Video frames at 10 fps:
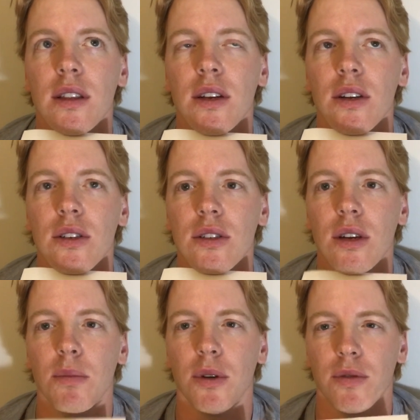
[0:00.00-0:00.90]
there's
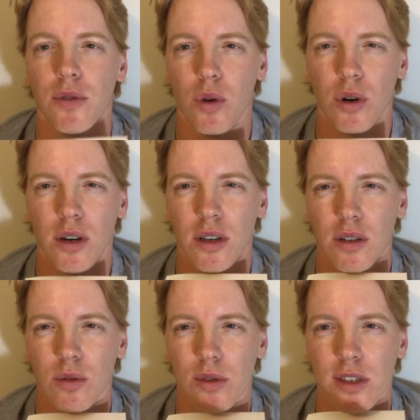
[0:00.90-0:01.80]
a before
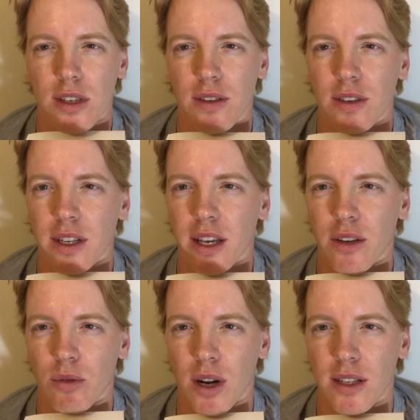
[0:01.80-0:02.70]
where Stephen
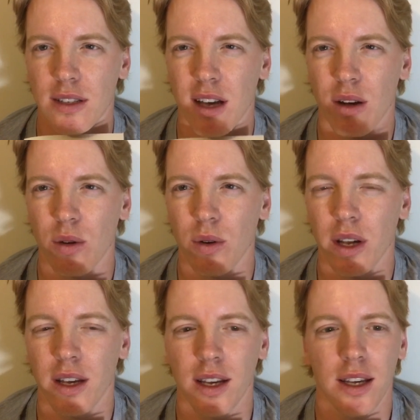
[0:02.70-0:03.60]
King writes how
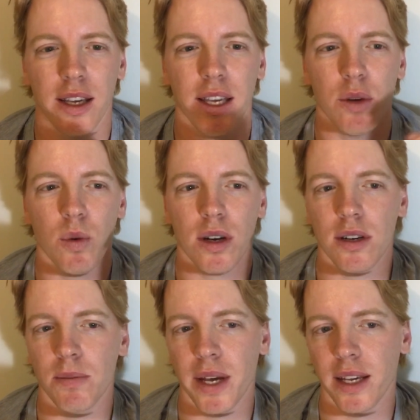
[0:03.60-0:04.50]
he wanted
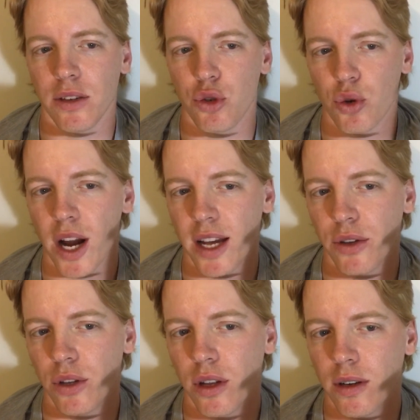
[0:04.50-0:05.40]
to make
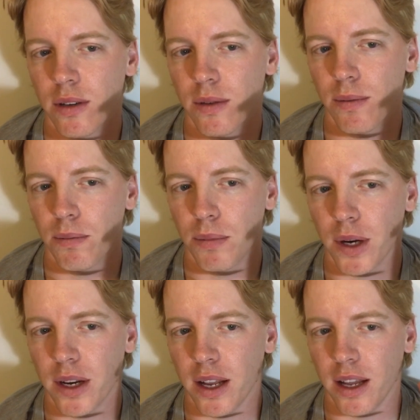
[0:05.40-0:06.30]
Dracula,
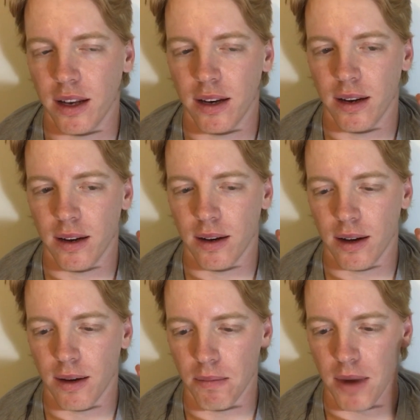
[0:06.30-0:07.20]
but in
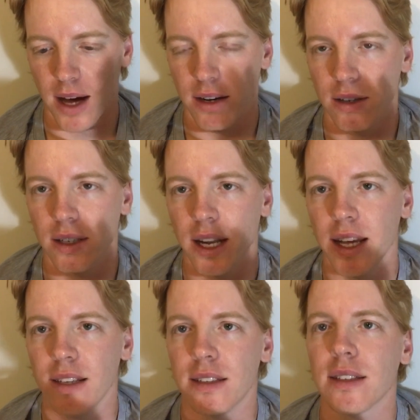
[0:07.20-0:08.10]
a modern
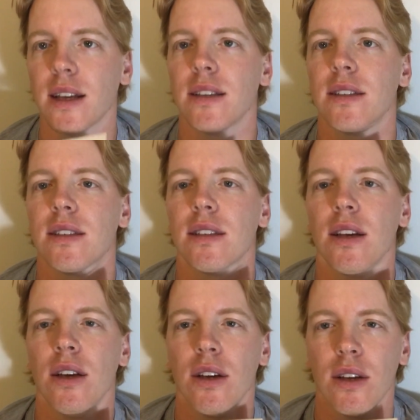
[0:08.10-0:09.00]
day's sense,
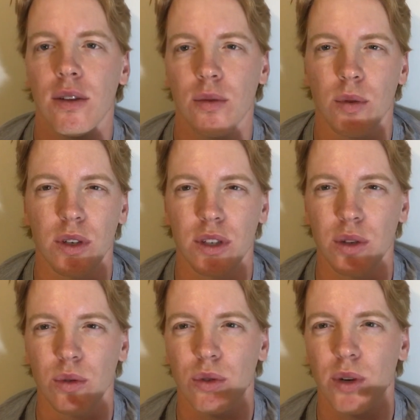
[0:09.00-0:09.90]
which it
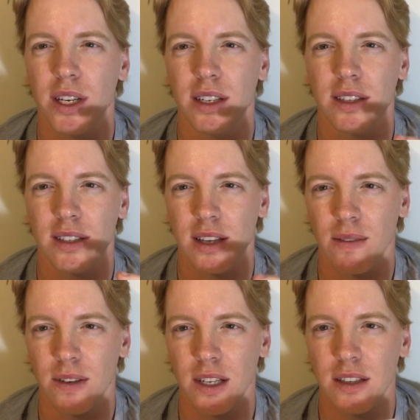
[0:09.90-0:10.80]
was written in the
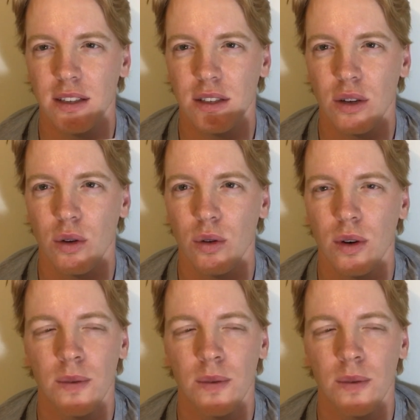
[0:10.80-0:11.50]
70s, so